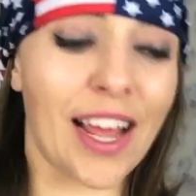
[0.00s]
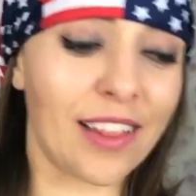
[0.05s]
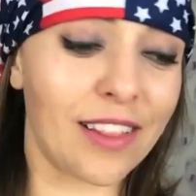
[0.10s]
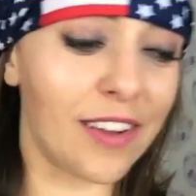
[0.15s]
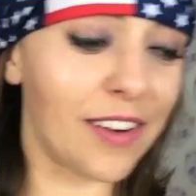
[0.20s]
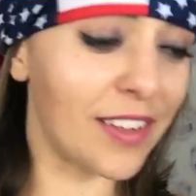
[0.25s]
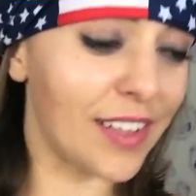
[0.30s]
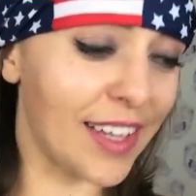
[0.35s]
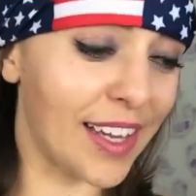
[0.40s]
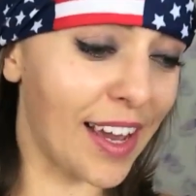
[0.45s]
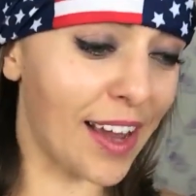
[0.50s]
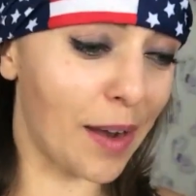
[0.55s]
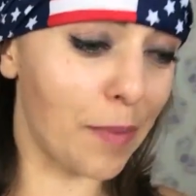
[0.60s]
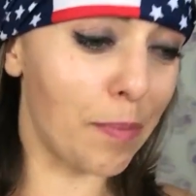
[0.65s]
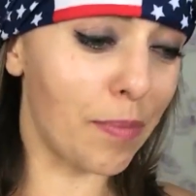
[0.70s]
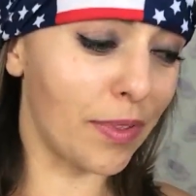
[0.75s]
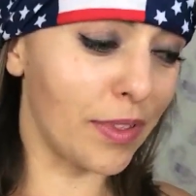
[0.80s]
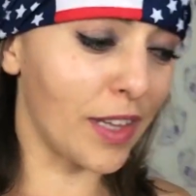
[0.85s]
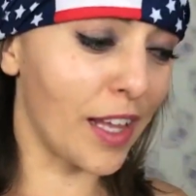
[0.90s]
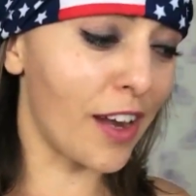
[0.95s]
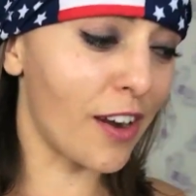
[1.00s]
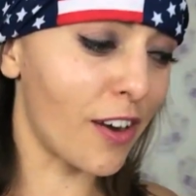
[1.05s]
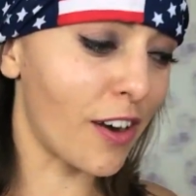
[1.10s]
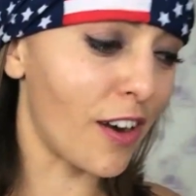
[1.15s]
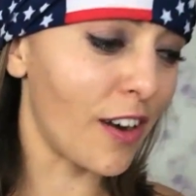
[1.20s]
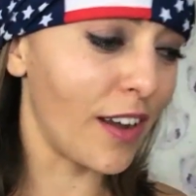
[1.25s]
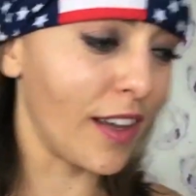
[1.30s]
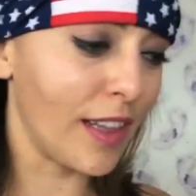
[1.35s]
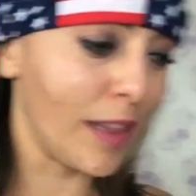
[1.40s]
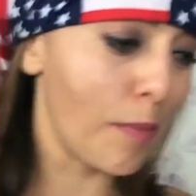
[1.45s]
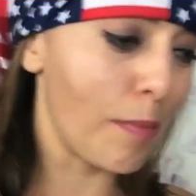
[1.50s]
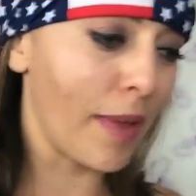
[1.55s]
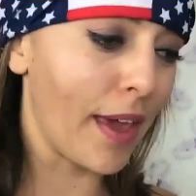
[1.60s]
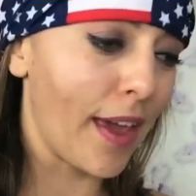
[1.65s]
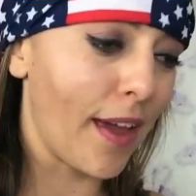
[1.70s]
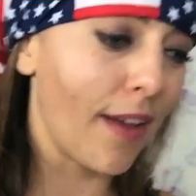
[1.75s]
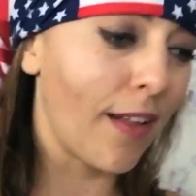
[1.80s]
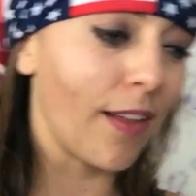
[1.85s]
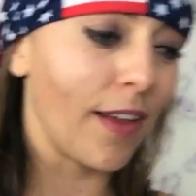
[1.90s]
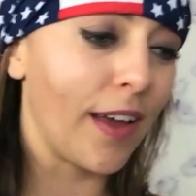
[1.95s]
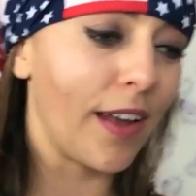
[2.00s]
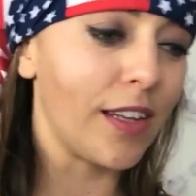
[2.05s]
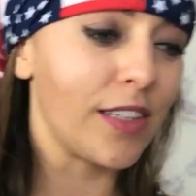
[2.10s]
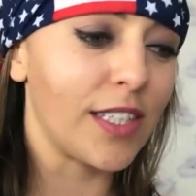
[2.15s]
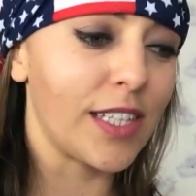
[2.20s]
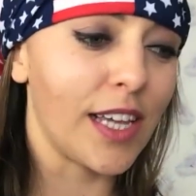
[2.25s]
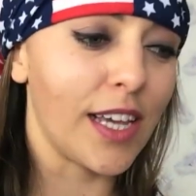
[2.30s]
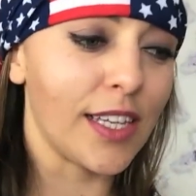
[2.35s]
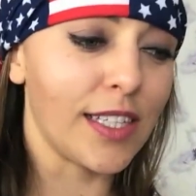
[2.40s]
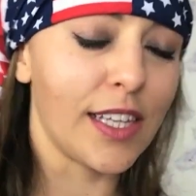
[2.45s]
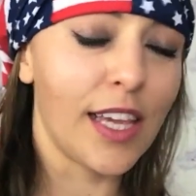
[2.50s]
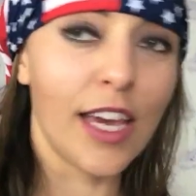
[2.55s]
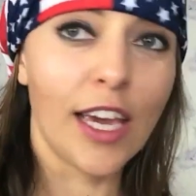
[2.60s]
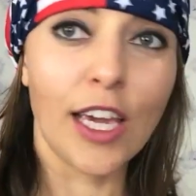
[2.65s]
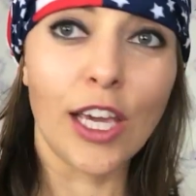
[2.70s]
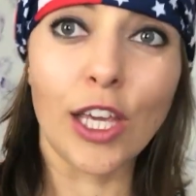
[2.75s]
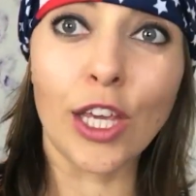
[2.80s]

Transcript: I literally got a letter in the mail, and it says,